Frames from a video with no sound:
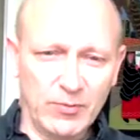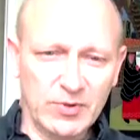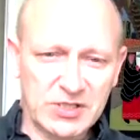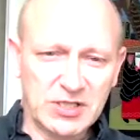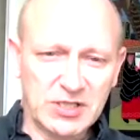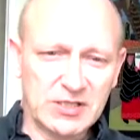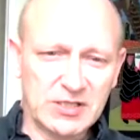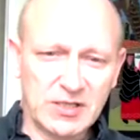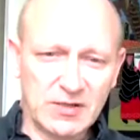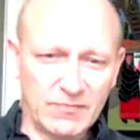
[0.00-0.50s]

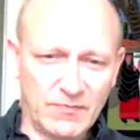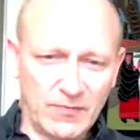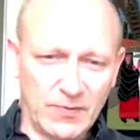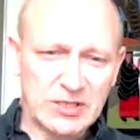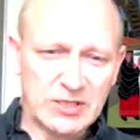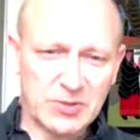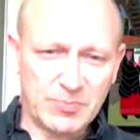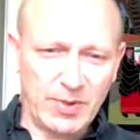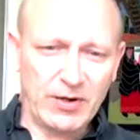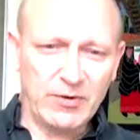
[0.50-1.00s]
which is
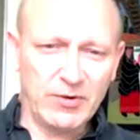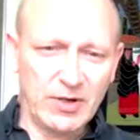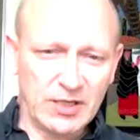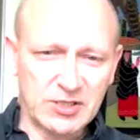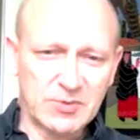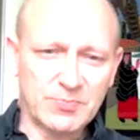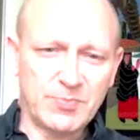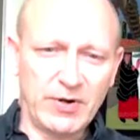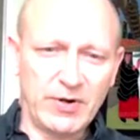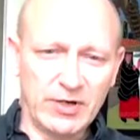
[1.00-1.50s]
a
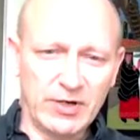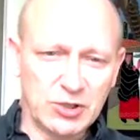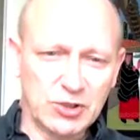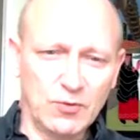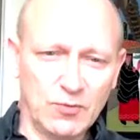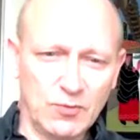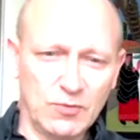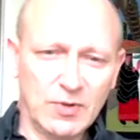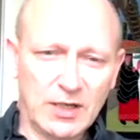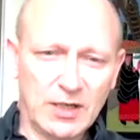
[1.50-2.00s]

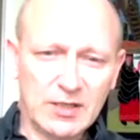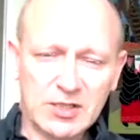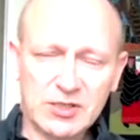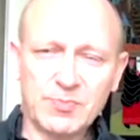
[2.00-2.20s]
spiritual